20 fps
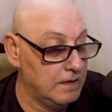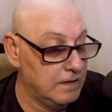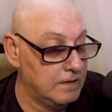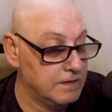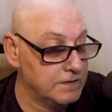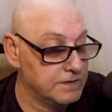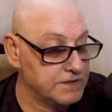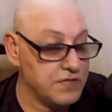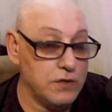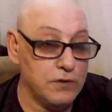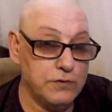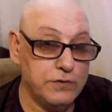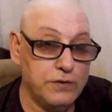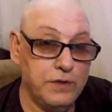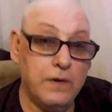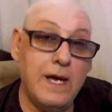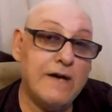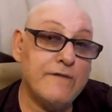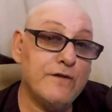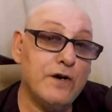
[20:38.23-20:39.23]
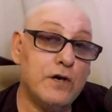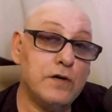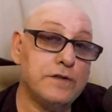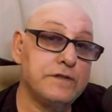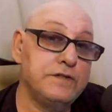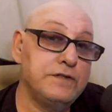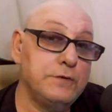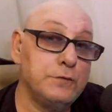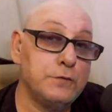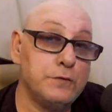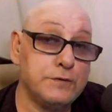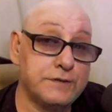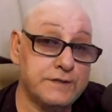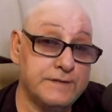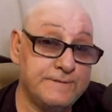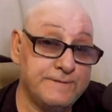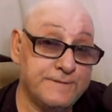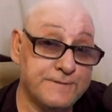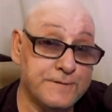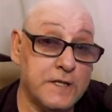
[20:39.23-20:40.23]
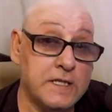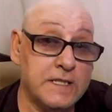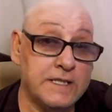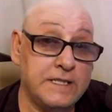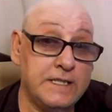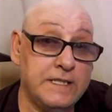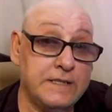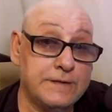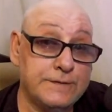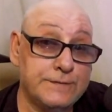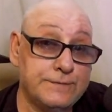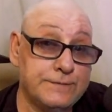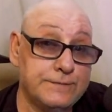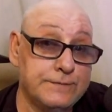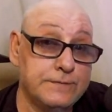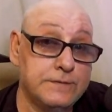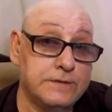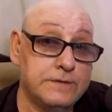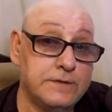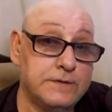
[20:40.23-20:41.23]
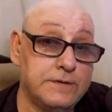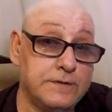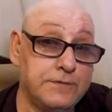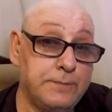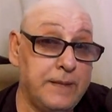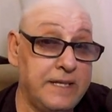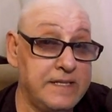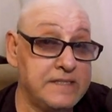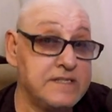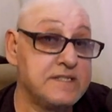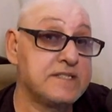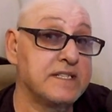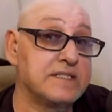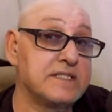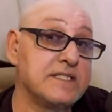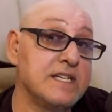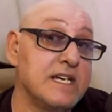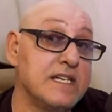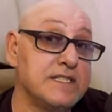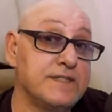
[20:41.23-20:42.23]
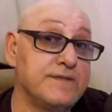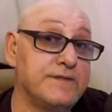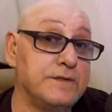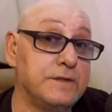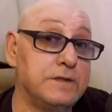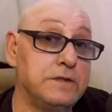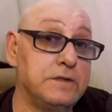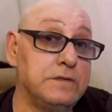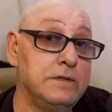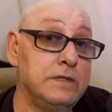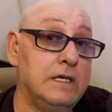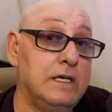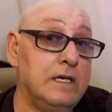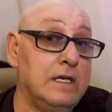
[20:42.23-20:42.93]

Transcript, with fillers: So you have all the tools in front of you to be successful